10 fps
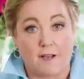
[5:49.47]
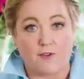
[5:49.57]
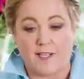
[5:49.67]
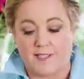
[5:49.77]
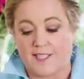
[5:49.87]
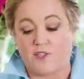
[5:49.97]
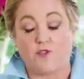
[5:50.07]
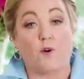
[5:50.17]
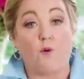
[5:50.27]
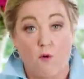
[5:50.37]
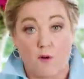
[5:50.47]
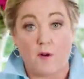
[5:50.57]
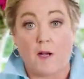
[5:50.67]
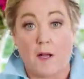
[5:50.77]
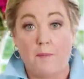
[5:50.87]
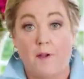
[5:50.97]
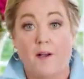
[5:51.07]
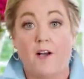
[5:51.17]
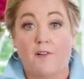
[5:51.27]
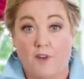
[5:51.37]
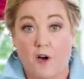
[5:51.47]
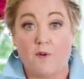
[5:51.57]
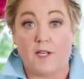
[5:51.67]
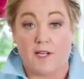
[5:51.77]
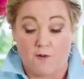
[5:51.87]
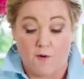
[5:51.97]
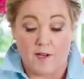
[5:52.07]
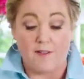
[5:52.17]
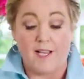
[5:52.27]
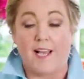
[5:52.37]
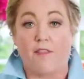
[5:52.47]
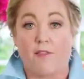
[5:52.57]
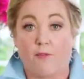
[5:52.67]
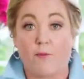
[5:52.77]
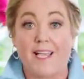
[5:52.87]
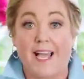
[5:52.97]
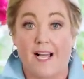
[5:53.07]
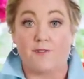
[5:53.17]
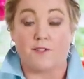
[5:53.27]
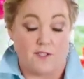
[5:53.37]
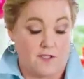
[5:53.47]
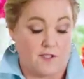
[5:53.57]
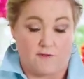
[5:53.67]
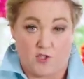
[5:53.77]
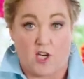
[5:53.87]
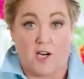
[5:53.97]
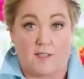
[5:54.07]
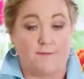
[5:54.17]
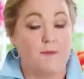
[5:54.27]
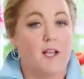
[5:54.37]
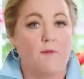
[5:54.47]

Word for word: that translates to a quarter cup of coconut oil and three ounces of chocolate.